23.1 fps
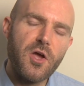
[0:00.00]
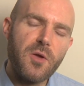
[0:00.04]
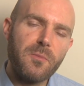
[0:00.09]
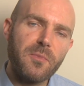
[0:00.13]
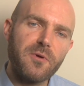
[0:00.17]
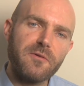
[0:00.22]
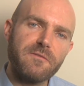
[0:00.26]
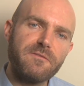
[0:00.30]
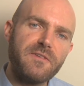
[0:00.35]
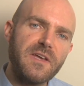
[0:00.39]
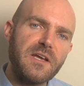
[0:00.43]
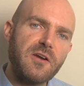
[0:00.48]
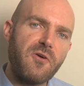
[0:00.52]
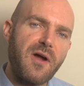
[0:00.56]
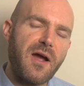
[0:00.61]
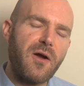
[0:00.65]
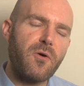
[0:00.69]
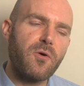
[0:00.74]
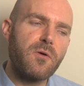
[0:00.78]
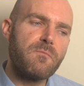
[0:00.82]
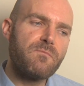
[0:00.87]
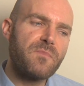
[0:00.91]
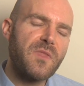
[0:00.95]
but figure
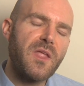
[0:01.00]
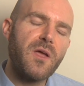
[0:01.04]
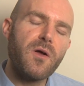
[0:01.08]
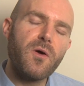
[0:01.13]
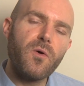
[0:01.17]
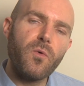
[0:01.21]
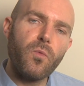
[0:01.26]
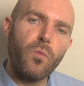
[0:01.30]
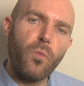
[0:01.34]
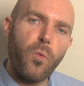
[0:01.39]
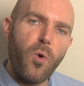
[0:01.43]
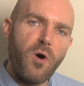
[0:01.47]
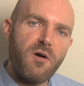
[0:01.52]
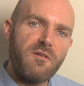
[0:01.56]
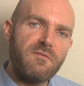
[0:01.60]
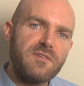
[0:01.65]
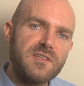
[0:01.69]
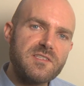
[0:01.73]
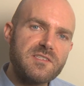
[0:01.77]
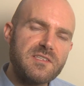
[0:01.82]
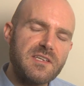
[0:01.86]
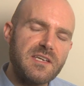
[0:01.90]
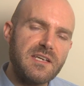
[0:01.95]
out what
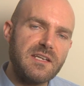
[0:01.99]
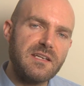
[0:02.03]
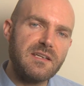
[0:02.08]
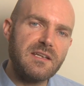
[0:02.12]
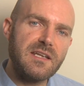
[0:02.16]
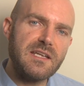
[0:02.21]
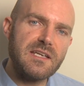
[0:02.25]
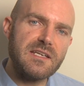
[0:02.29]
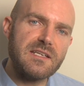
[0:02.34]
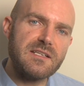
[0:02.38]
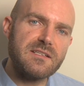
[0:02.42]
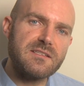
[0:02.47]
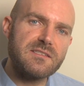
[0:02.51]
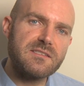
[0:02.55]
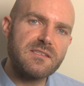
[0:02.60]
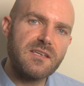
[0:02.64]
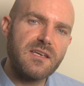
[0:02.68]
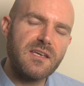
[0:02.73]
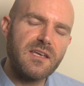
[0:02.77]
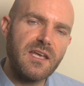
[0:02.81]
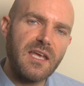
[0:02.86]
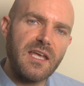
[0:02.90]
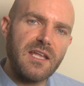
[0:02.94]
the scene needs.
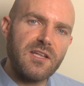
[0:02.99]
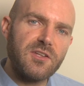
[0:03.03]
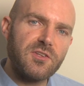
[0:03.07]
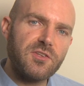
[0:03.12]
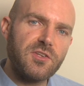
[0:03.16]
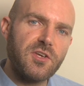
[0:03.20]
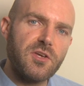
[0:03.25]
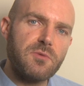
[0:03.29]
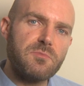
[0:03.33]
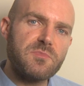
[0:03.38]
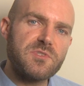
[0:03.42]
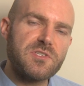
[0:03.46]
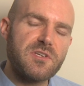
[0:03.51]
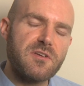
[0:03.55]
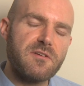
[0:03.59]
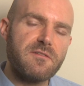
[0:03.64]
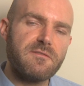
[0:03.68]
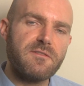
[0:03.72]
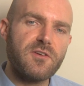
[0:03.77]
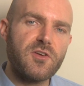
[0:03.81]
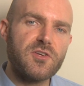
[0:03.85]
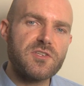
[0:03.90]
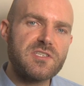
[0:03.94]
In terms
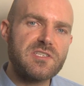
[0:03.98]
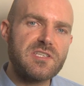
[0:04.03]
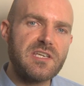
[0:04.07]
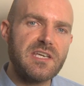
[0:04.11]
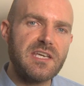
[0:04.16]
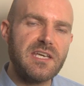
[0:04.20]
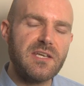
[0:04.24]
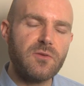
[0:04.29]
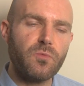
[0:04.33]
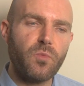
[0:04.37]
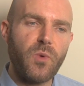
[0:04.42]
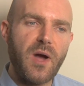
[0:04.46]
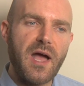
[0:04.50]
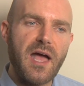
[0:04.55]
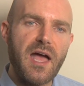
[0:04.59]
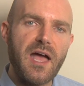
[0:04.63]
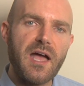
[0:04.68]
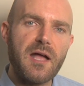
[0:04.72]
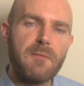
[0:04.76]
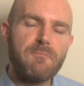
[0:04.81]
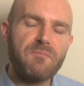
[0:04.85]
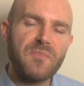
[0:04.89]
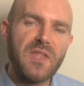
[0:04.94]
of a scene
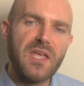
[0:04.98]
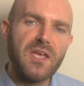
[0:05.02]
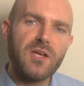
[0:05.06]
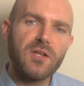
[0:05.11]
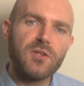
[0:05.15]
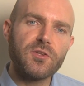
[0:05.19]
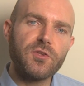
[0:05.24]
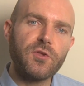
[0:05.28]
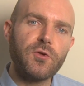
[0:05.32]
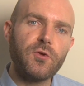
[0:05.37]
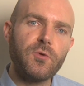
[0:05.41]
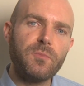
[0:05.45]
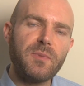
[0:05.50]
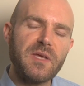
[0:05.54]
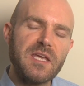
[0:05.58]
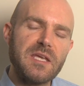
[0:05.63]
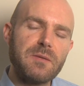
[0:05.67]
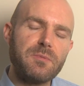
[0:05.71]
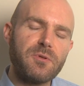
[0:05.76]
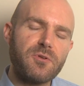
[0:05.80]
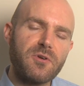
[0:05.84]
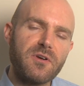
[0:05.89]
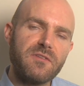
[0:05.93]
where two
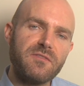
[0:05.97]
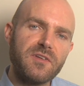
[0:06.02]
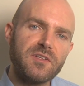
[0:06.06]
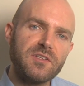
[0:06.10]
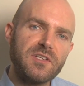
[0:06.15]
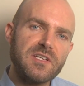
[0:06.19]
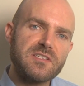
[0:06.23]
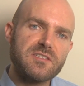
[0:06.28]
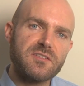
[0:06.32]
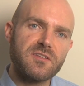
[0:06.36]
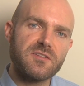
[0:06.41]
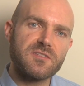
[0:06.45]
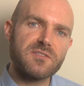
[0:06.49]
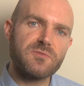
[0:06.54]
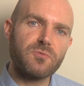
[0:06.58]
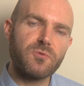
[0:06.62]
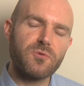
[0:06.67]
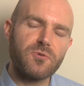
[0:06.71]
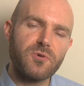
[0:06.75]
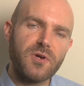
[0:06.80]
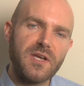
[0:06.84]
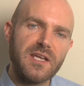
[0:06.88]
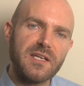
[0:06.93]
people are in the distance
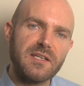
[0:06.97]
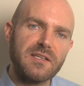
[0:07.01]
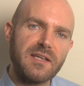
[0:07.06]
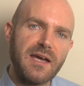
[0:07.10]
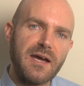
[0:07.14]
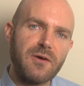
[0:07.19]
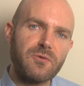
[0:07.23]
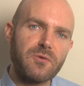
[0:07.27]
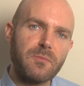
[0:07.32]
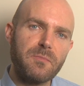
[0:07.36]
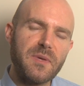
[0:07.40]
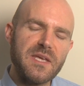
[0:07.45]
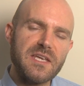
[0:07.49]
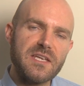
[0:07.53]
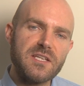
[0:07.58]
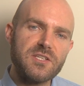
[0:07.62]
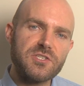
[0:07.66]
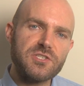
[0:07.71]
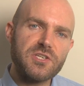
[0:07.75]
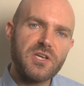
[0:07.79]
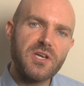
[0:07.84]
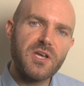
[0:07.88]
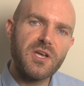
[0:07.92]
walking down a
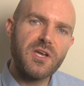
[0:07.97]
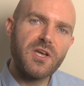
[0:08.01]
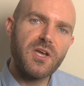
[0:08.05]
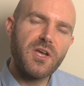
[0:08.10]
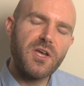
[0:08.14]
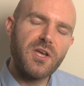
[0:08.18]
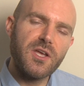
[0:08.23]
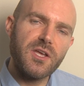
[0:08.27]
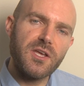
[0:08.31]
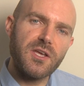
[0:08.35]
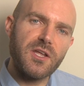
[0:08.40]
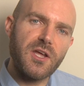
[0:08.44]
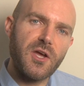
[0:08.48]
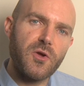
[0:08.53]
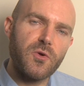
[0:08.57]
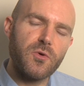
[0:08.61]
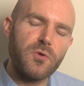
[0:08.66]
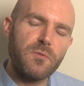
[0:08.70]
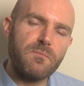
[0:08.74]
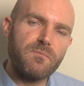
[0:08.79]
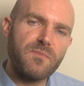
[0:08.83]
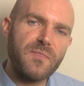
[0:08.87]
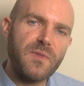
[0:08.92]
beach,
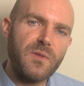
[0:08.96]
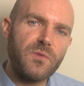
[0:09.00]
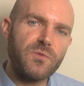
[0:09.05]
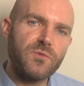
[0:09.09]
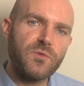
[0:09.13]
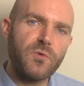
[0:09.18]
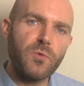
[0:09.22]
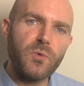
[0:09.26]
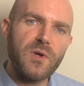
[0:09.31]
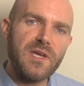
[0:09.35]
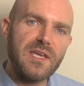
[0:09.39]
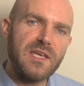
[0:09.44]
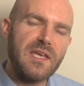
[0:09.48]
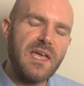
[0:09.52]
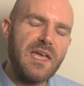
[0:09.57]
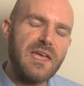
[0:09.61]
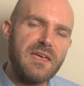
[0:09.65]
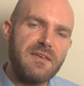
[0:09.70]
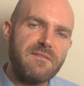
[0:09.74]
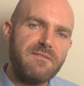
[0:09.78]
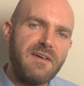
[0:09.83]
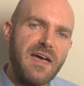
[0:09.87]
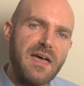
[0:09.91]
do we
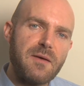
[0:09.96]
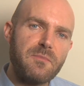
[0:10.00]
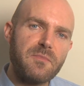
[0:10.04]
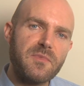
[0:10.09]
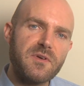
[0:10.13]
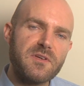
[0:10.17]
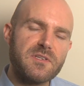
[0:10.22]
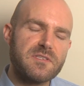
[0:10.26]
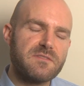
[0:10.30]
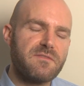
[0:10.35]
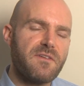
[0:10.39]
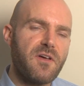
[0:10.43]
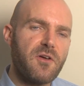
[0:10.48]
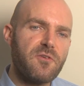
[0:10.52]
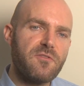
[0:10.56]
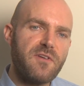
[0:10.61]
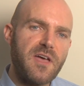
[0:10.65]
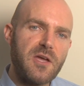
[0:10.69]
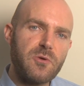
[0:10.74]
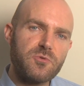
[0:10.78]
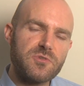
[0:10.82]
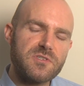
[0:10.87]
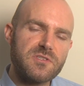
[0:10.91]
hear them as though
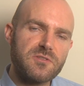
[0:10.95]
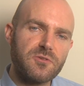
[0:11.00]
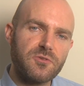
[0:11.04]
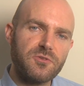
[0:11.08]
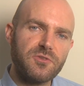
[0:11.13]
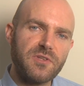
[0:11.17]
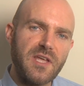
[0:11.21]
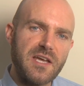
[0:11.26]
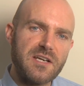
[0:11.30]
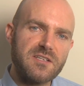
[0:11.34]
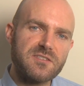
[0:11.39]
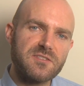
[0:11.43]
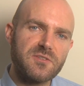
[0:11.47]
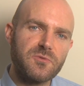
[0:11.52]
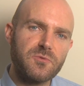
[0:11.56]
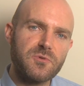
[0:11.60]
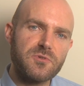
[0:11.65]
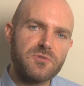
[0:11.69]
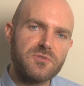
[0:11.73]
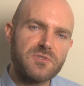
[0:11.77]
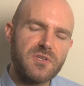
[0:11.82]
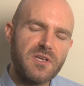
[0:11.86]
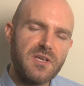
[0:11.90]
they were stood next
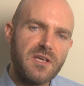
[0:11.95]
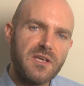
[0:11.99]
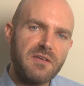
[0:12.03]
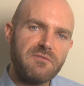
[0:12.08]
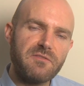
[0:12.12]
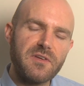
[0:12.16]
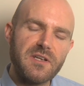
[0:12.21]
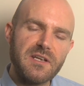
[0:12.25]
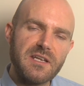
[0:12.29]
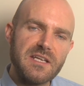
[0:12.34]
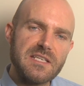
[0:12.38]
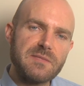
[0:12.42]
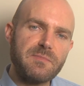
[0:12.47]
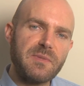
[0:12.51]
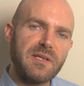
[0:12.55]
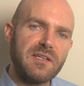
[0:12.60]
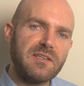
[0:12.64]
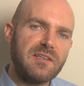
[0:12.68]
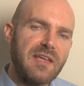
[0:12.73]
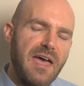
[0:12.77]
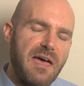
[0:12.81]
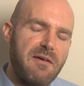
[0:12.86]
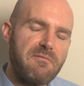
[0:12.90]
to us? There needs to be
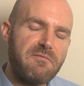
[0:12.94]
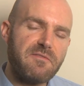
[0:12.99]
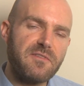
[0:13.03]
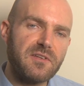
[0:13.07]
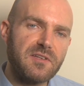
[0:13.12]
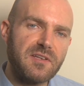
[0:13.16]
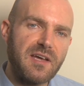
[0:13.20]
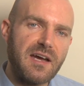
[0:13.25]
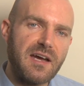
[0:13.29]
depth and